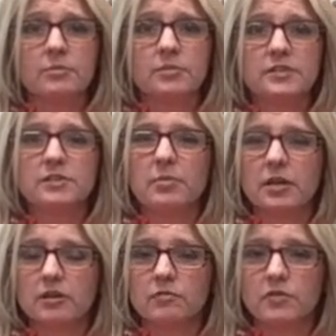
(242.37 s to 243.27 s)
is a
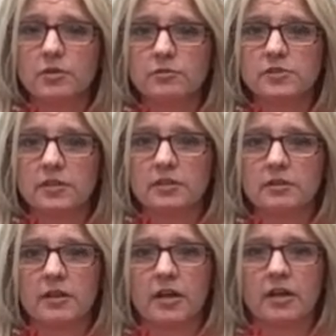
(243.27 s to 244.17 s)
bit confusing in
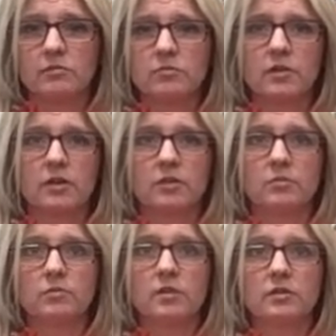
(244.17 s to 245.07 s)
that
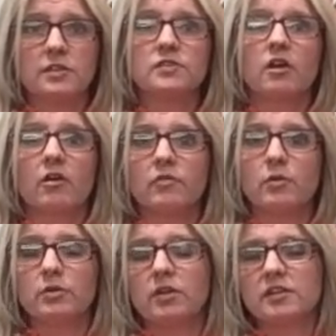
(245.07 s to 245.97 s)
at least our view
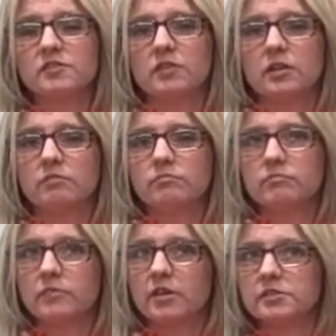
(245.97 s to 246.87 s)
in Destiny
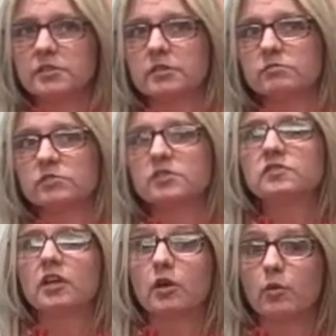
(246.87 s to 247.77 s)
doesn't
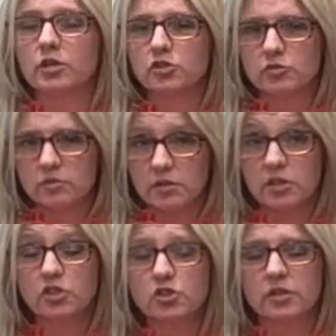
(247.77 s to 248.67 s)
distinguish
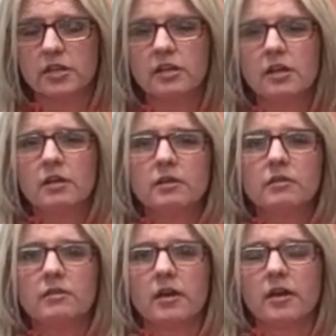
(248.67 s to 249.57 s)
initially
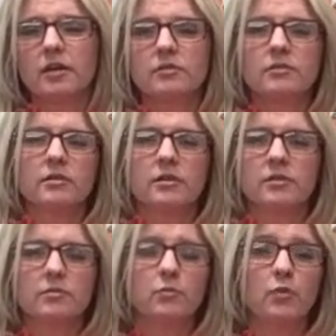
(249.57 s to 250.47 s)
that
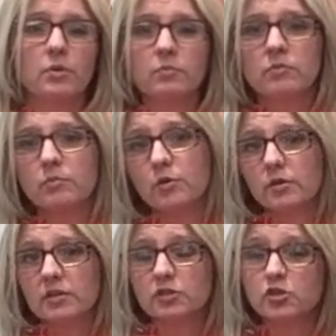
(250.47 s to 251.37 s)
one
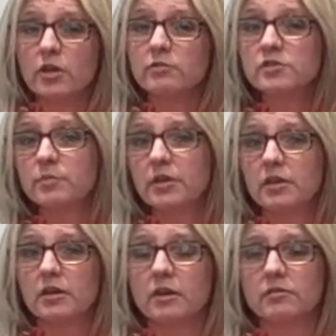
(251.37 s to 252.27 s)
book that shows to be
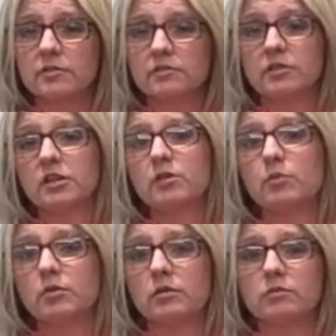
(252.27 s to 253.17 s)
in is an
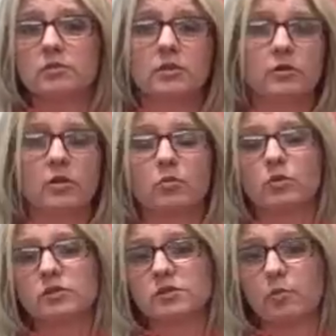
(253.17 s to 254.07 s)
ebook and another one
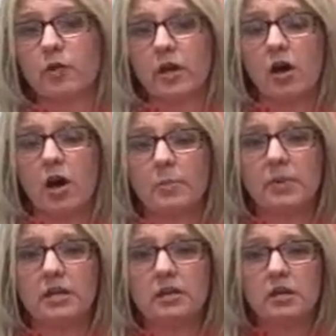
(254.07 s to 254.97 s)
is a print
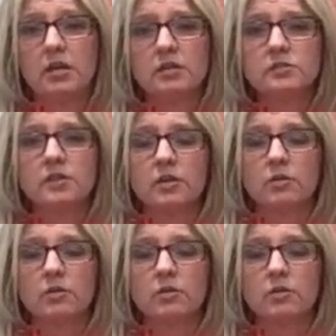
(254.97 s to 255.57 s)
copy. So